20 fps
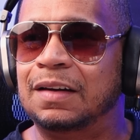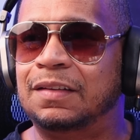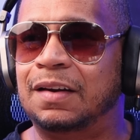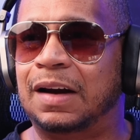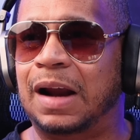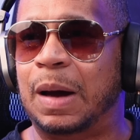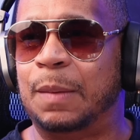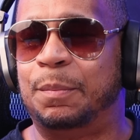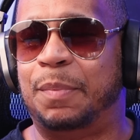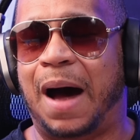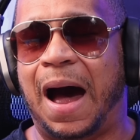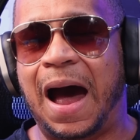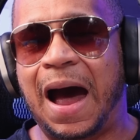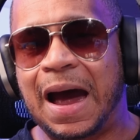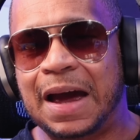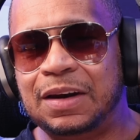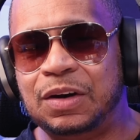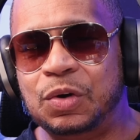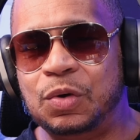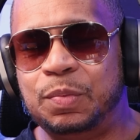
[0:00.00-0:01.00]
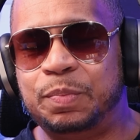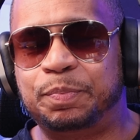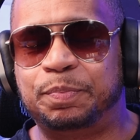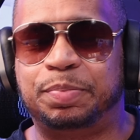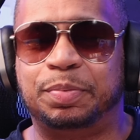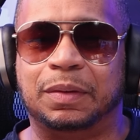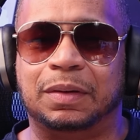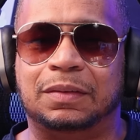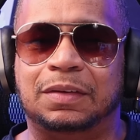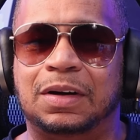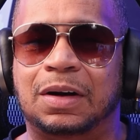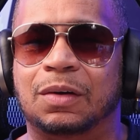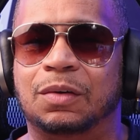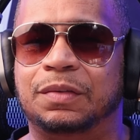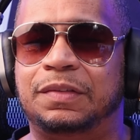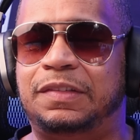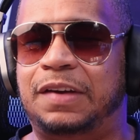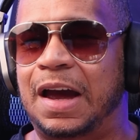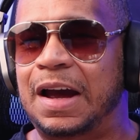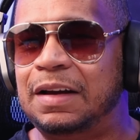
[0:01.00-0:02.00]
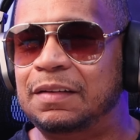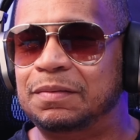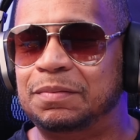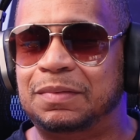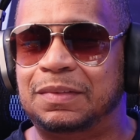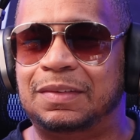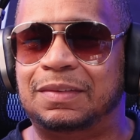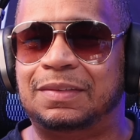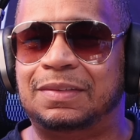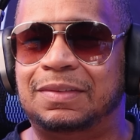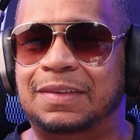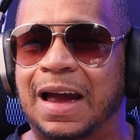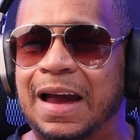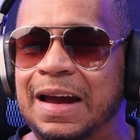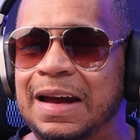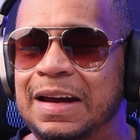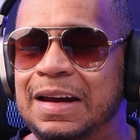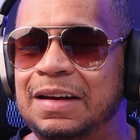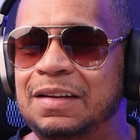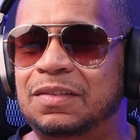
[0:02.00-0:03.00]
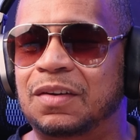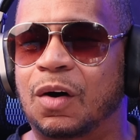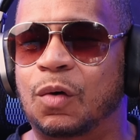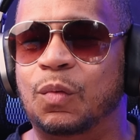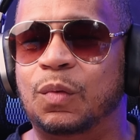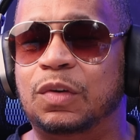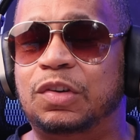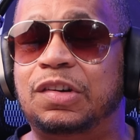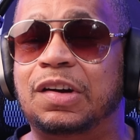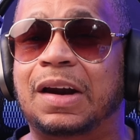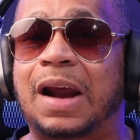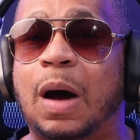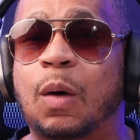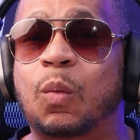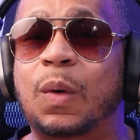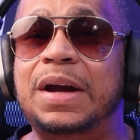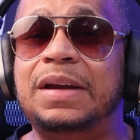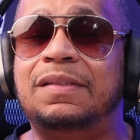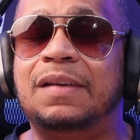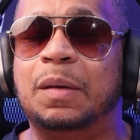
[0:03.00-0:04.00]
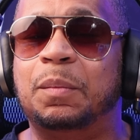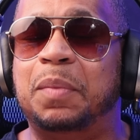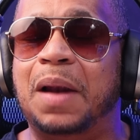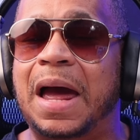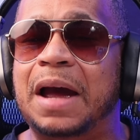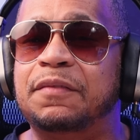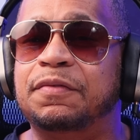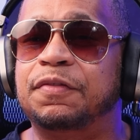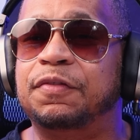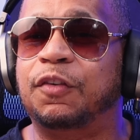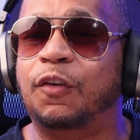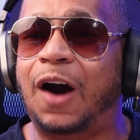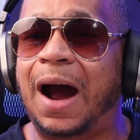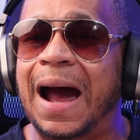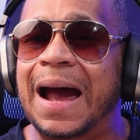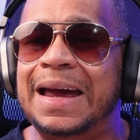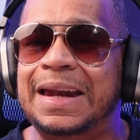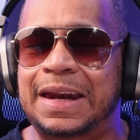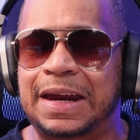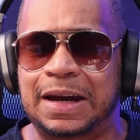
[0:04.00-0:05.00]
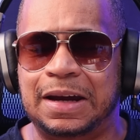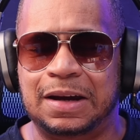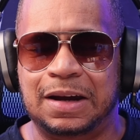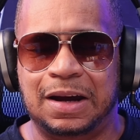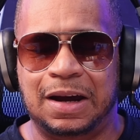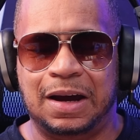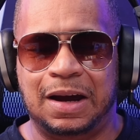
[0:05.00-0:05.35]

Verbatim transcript: Should I buy new, uh, you know, tech things? Or should I wait till Black Friday?